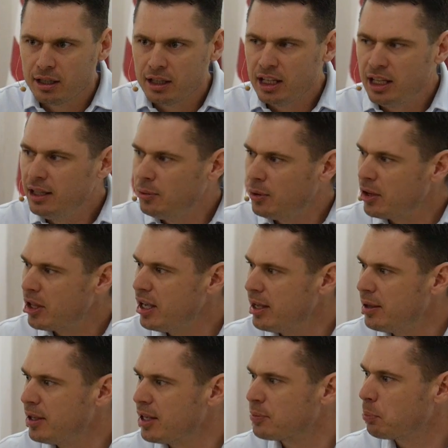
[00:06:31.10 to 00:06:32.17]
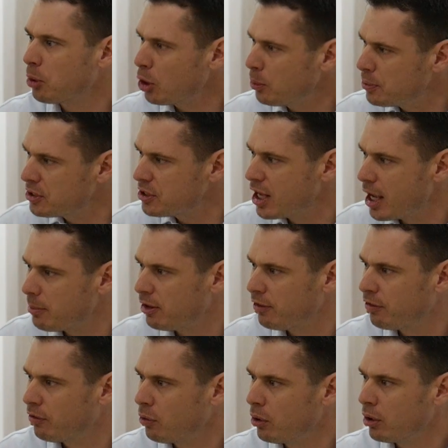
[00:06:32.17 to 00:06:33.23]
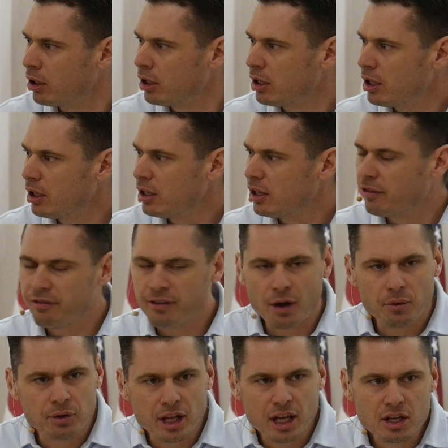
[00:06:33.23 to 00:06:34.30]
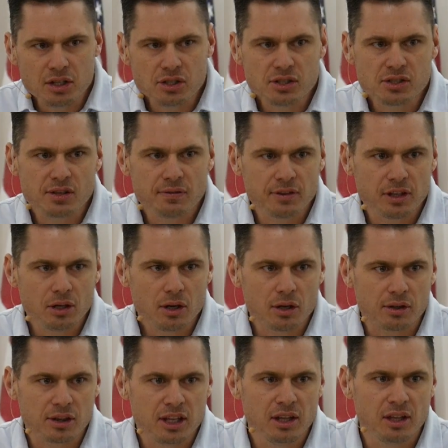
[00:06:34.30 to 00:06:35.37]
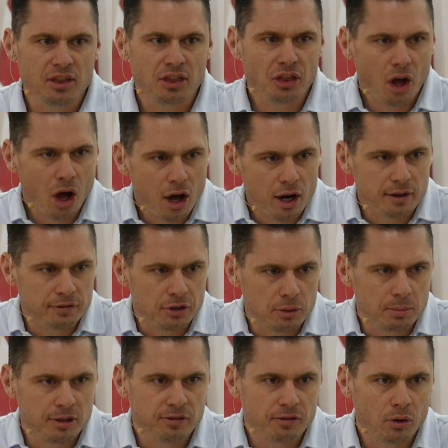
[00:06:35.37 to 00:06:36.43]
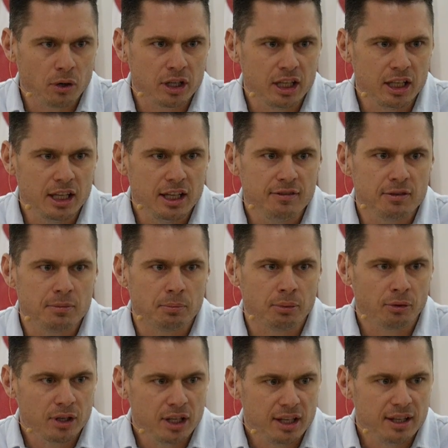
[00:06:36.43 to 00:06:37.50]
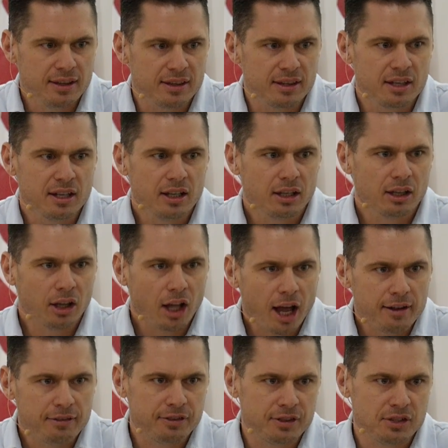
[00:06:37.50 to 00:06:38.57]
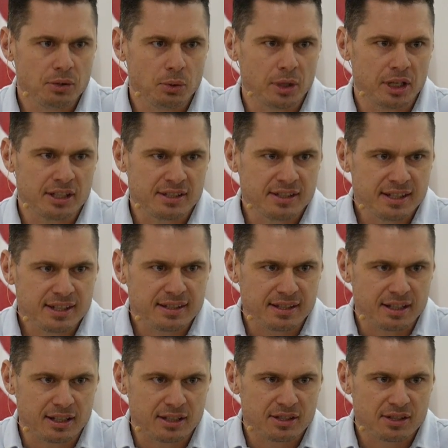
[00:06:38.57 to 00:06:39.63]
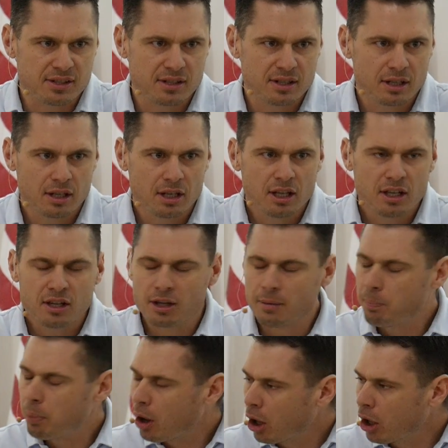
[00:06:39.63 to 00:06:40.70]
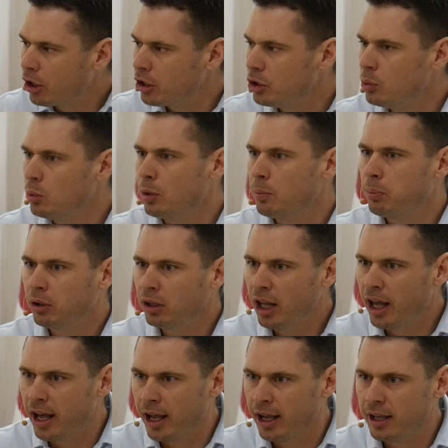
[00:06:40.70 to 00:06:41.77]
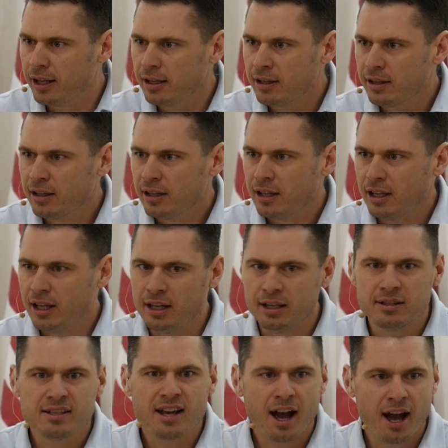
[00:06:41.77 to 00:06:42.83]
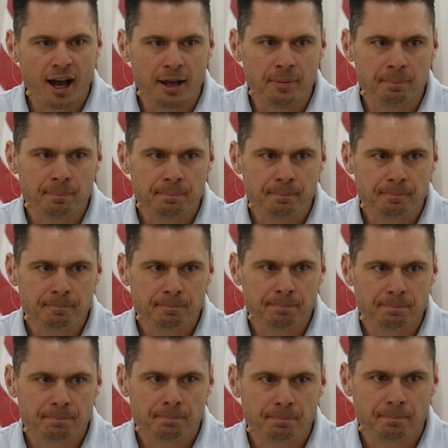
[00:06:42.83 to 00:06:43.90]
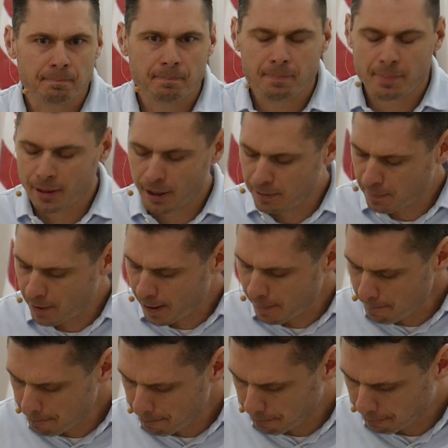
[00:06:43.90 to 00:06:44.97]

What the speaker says: He has purposed that before the foundations of the earth. He thought of you before he even breathed life into existence. The part you will play in time. Amen?